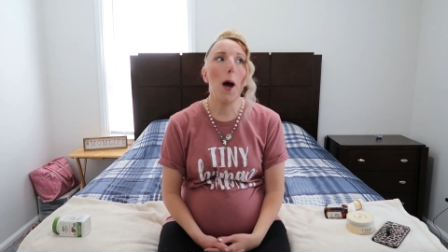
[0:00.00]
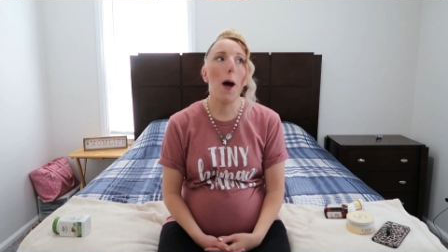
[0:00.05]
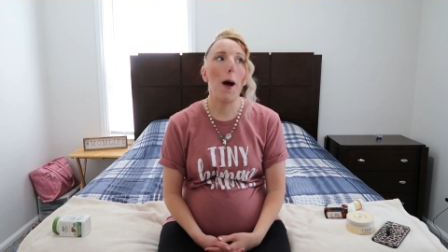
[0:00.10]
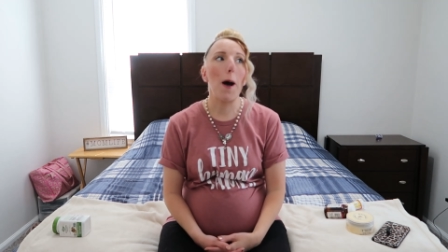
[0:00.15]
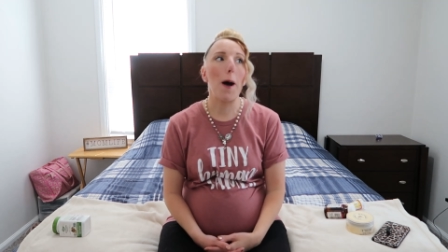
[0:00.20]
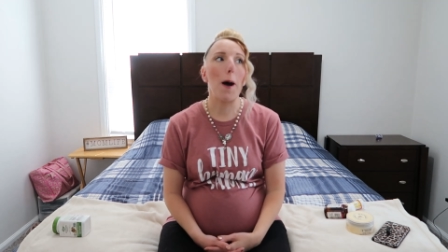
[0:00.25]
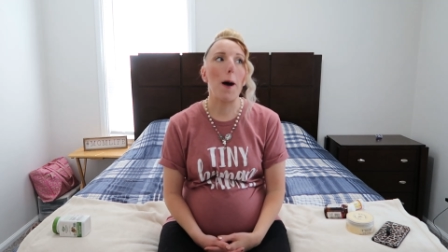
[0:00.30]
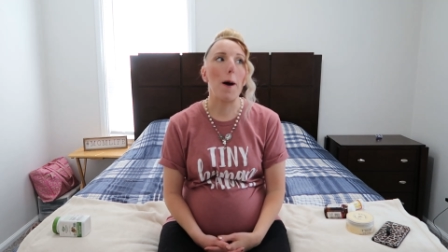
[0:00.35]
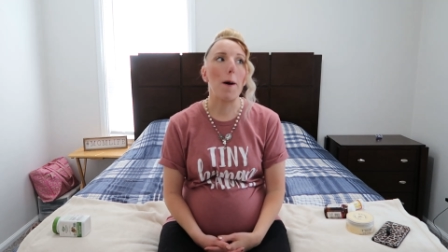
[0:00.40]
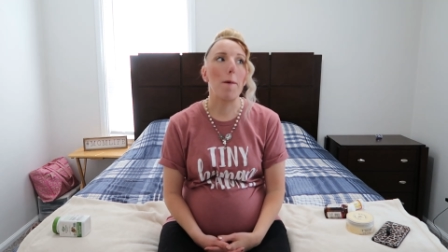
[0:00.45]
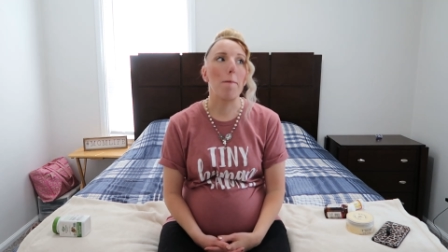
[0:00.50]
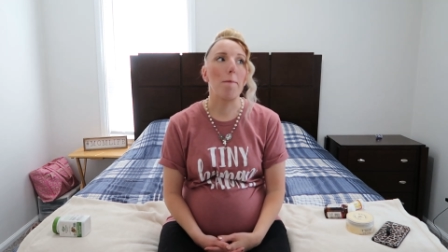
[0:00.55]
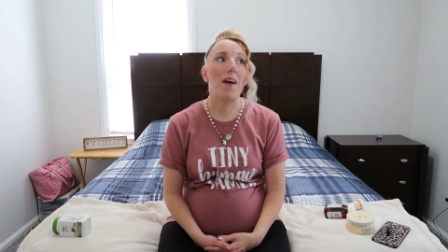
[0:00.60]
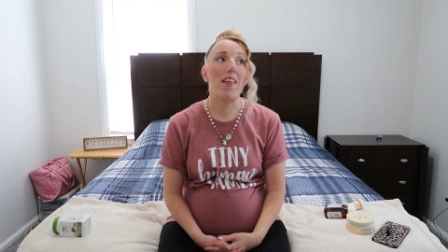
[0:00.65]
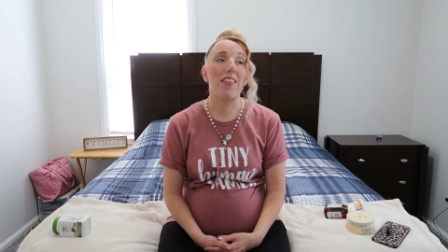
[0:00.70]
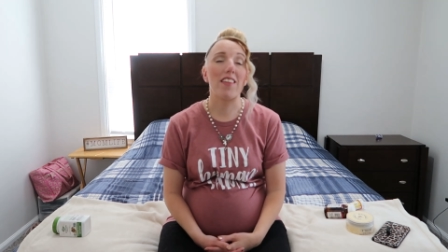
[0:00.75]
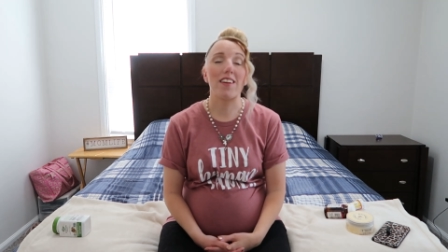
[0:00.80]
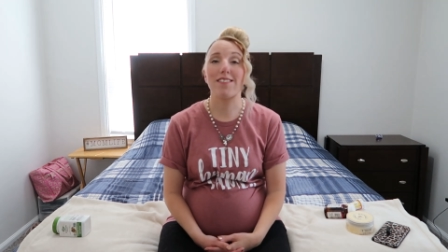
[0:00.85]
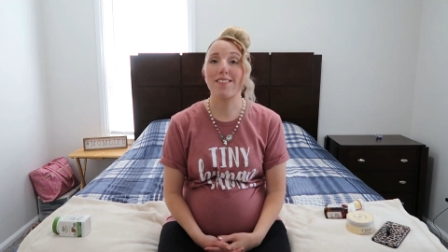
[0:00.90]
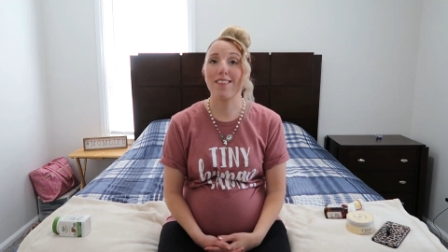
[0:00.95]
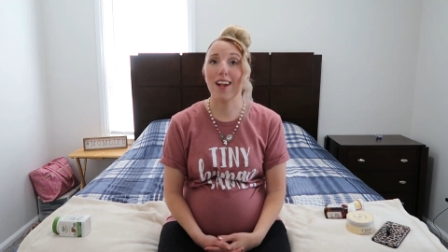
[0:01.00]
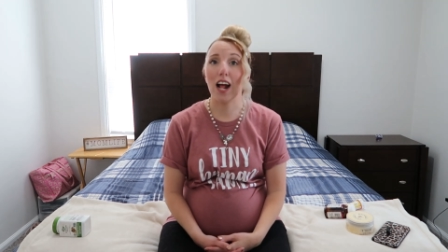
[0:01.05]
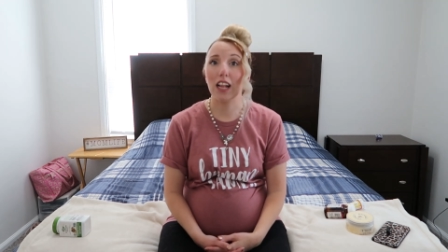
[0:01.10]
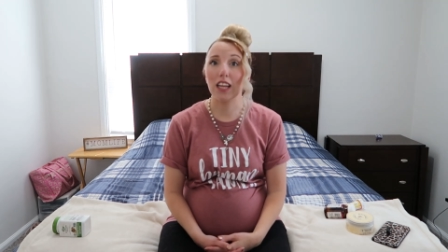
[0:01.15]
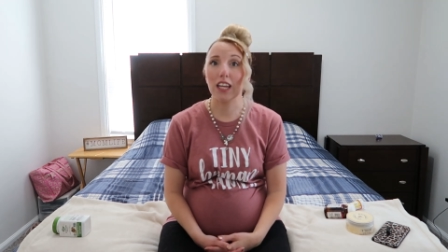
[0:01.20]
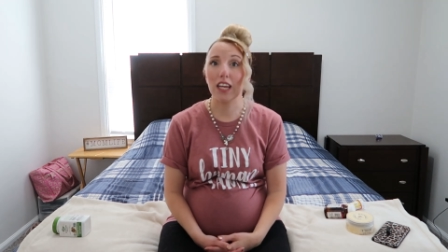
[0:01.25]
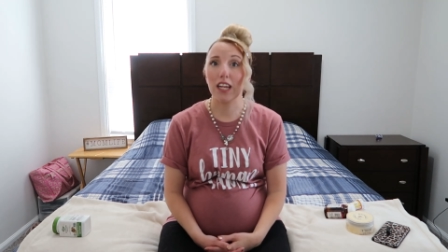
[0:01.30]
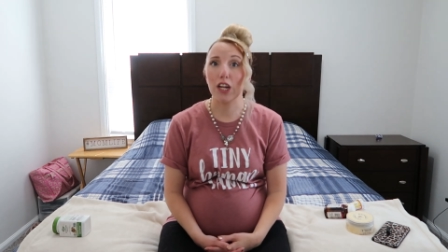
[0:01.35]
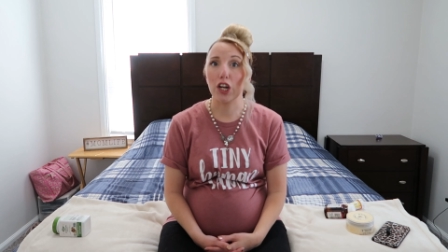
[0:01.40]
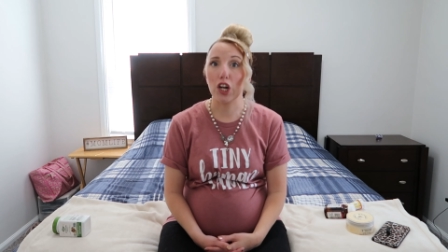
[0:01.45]
Um, and that's not
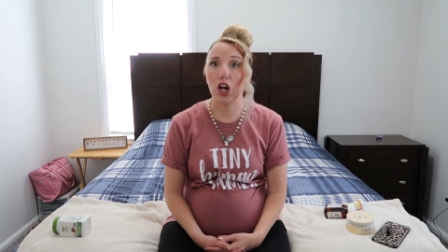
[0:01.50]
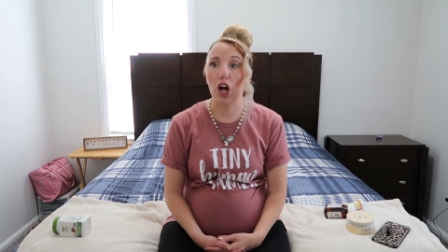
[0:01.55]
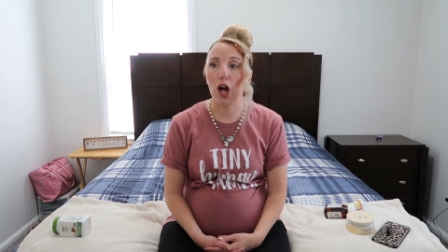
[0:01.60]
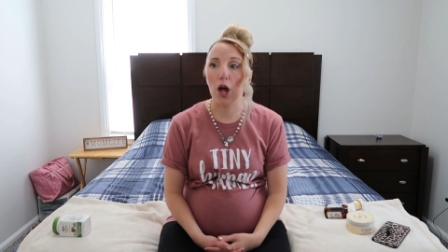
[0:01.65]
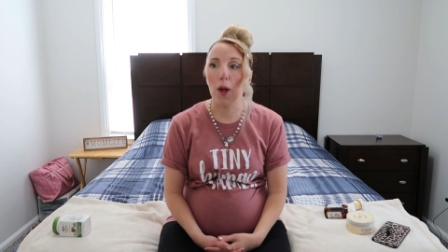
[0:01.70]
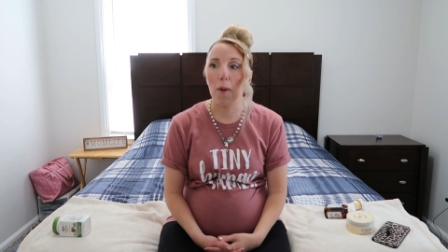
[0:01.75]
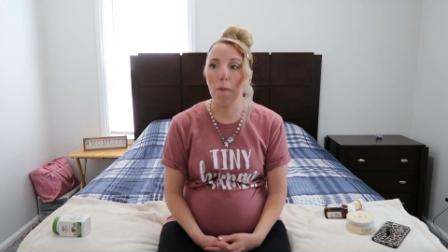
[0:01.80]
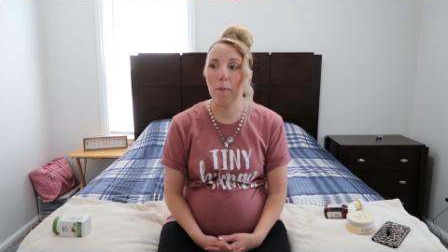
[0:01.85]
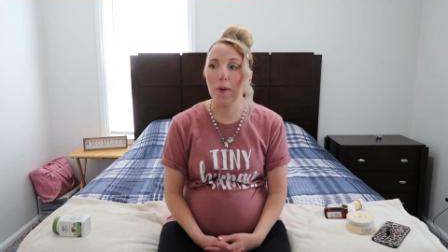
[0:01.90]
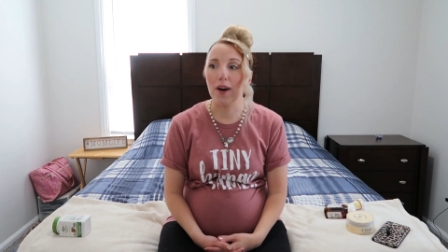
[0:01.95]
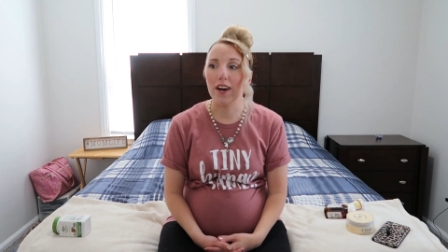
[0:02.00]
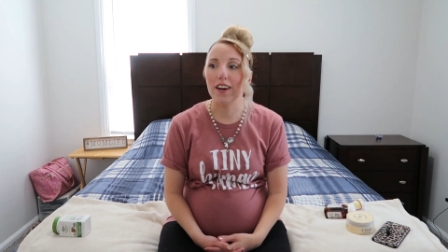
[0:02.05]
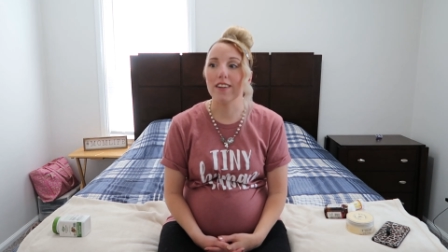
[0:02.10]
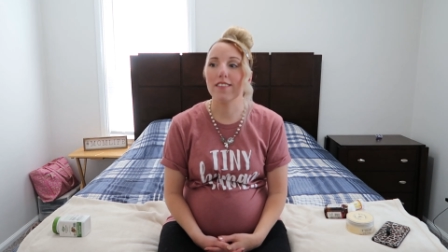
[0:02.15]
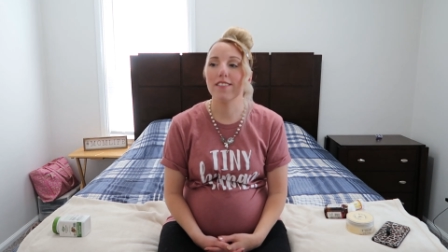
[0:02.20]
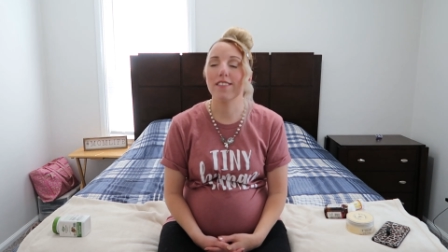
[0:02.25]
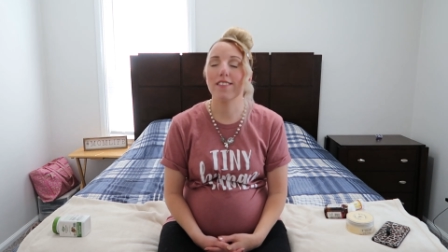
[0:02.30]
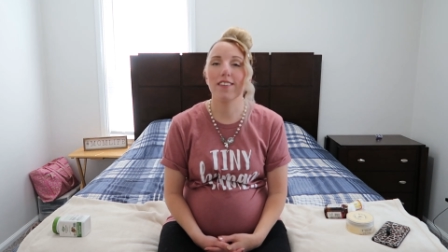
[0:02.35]
late at all, but